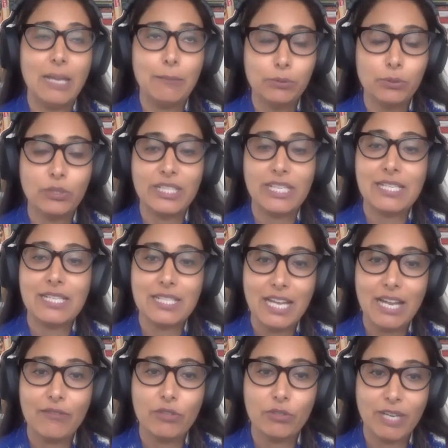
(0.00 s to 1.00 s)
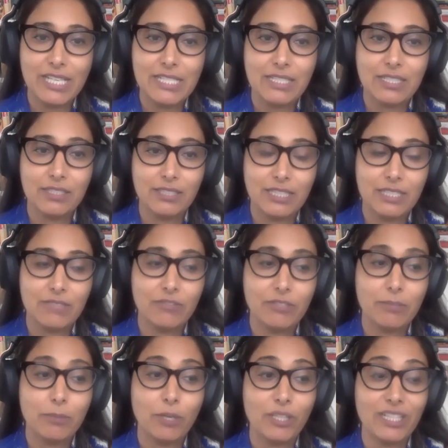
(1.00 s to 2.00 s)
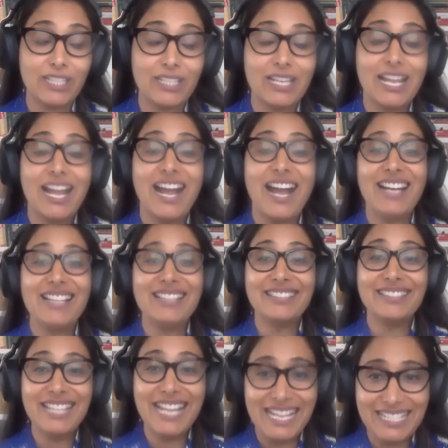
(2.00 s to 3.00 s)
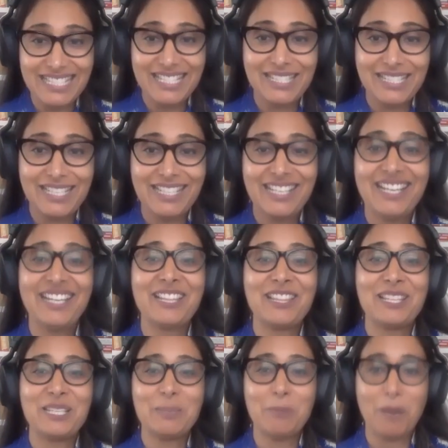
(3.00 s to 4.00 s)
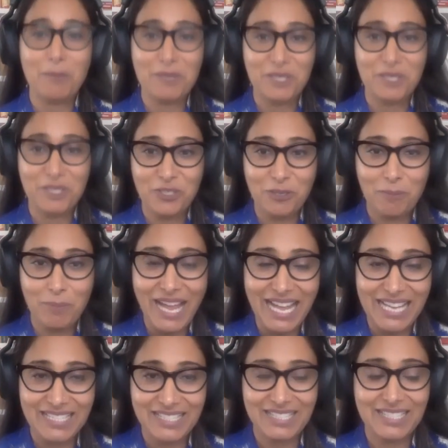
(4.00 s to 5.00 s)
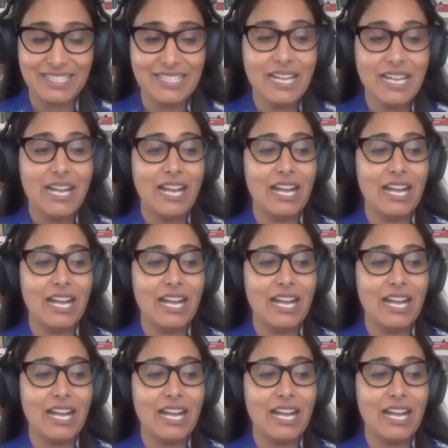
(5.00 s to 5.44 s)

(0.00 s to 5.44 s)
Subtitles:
employees and have the right to collectively bargain, unless this proposition passes,